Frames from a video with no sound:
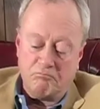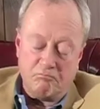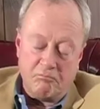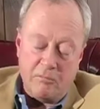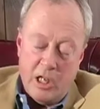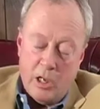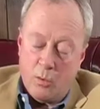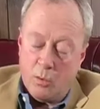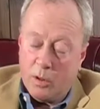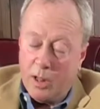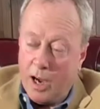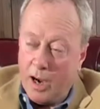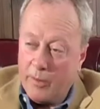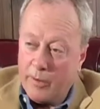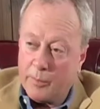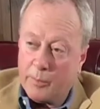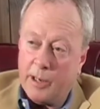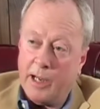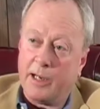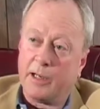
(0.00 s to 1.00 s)
equal
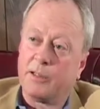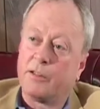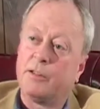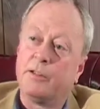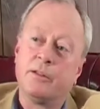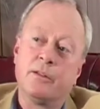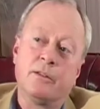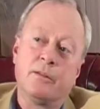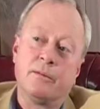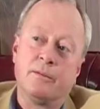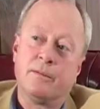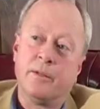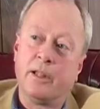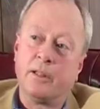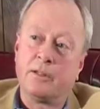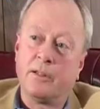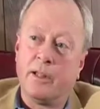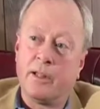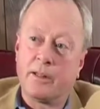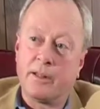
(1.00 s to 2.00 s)
hiring practices,
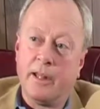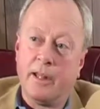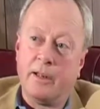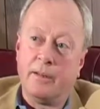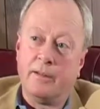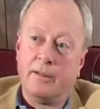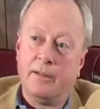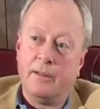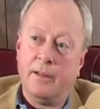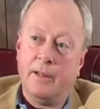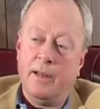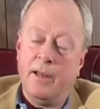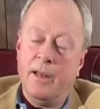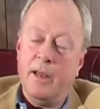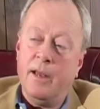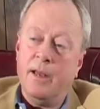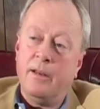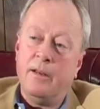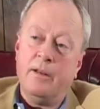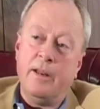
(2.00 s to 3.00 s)
things like that.
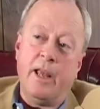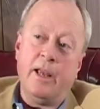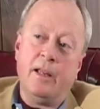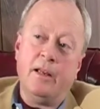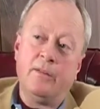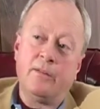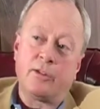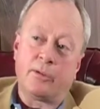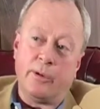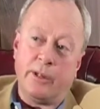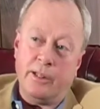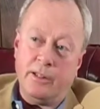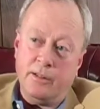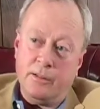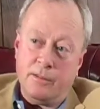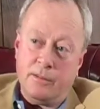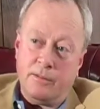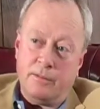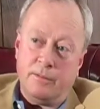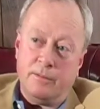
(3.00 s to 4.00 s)
Negative
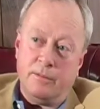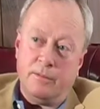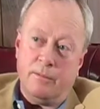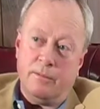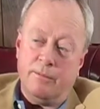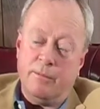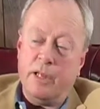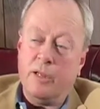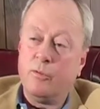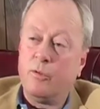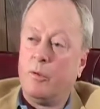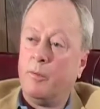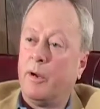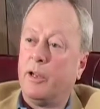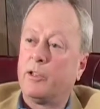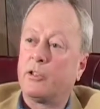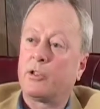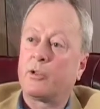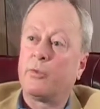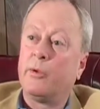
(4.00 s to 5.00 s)
screens means we
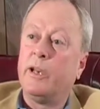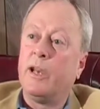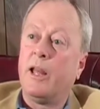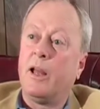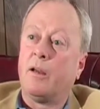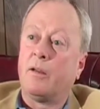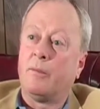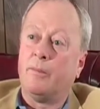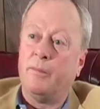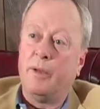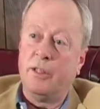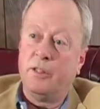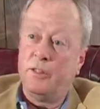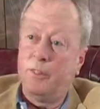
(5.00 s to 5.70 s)
might screen out big